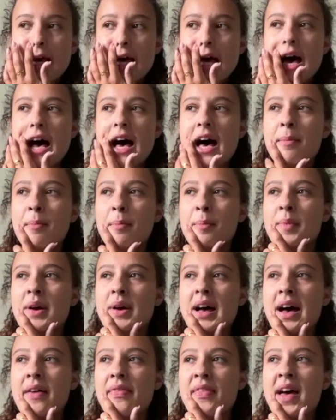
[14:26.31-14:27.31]
And
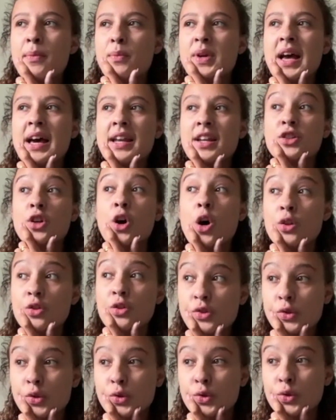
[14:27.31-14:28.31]
then we had a
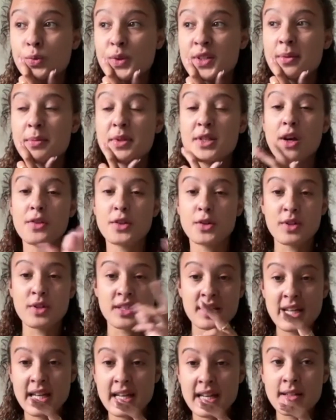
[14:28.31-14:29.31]
dance call with some of the other
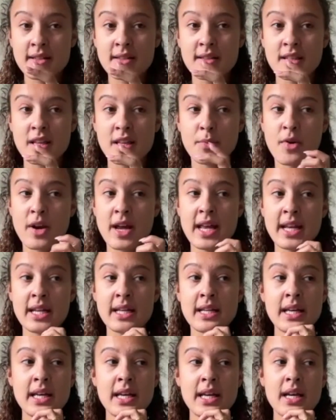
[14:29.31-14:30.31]
Christines that were in.